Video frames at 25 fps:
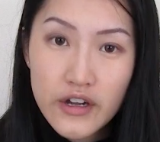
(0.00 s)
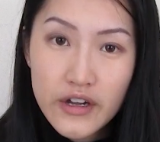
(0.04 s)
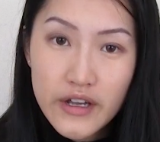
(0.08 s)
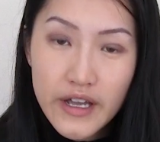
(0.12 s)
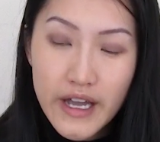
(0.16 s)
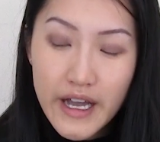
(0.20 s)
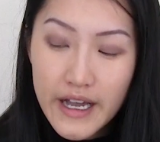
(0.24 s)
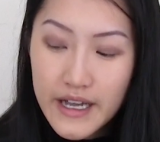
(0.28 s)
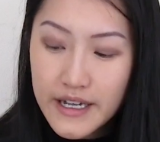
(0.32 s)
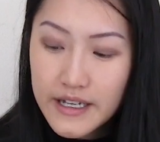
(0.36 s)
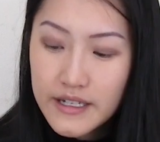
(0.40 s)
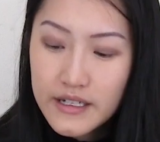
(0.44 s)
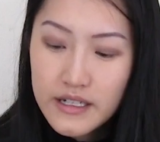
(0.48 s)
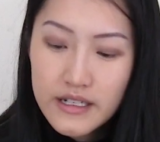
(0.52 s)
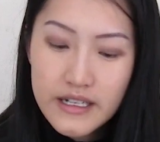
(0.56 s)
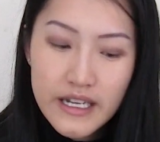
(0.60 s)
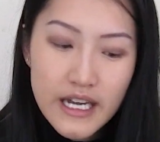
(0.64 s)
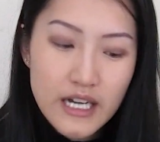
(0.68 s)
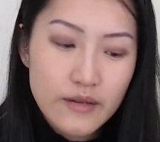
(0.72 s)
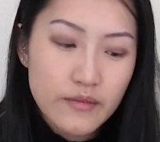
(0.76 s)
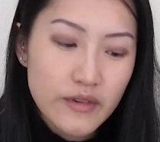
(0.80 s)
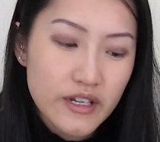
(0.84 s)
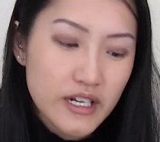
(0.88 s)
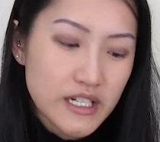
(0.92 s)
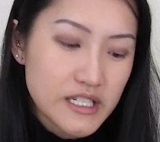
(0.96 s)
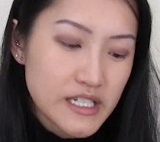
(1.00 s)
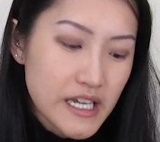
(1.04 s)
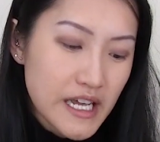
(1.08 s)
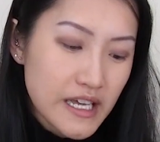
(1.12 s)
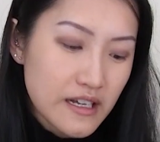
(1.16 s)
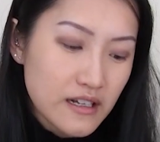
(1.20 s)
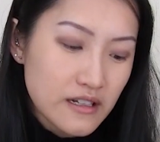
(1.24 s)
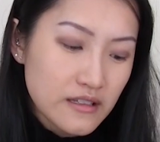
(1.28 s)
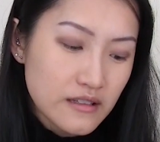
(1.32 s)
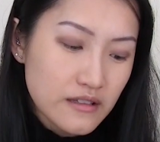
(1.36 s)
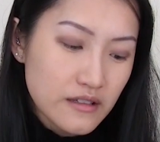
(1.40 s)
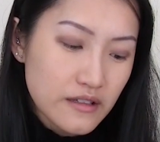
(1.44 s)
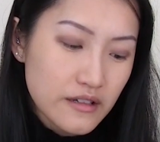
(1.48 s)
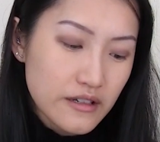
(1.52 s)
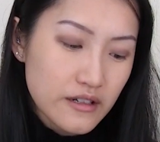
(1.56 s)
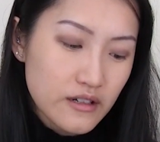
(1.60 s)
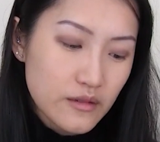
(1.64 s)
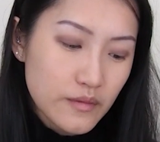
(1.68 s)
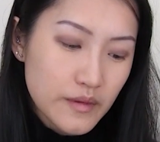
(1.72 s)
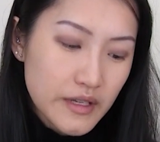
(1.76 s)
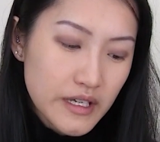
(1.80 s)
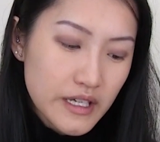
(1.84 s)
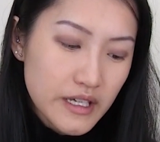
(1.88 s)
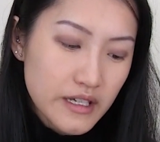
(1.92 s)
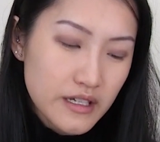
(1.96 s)
Okay, now I'm gonna take a little
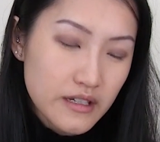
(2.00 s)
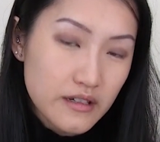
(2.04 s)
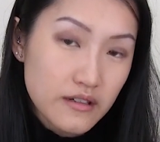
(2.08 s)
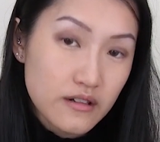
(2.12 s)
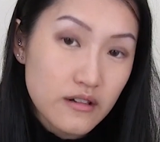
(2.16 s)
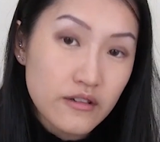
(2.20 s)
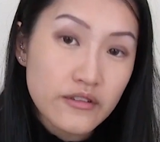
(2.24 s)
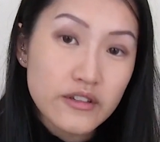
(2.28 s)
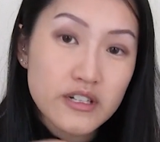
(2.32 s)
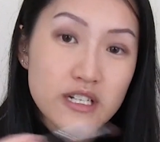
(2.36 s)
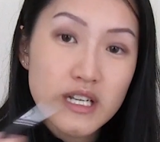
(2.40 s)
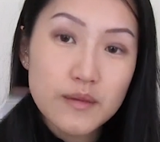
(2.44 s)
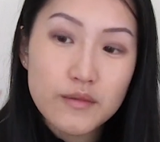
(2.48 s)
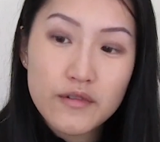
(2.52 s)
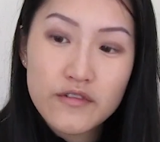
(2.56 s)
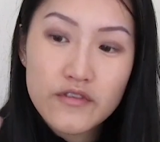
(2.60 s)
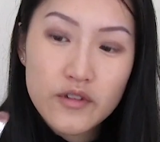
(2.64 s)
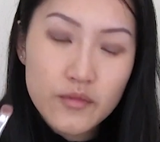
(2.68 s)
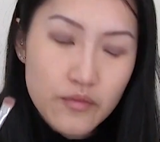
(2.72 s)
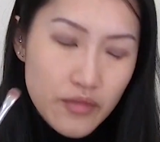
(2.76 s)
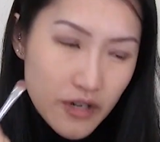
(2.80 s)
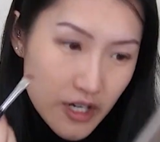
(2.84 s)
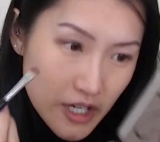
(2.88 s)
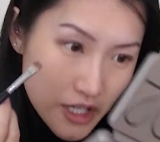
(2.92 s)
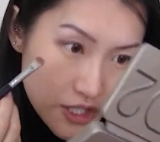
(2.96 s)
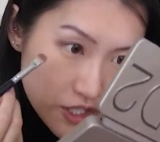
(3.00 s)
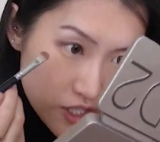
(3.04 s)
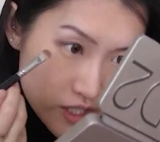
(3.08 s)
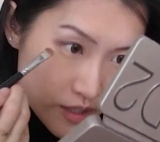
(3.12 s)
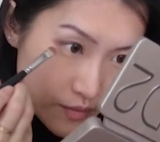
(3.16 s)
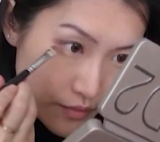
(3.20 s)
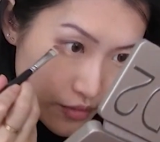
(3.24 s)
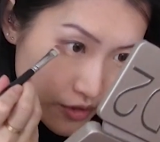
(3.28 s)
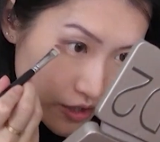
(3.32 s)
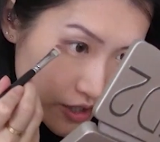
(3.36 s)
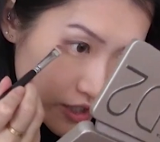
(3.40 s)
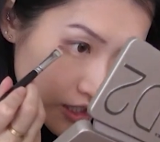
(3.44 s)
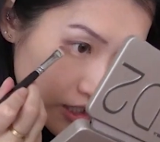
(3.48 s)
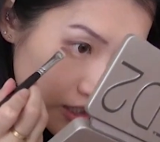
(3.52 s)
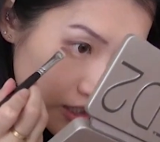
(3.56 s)
bit on the tip of the brush and put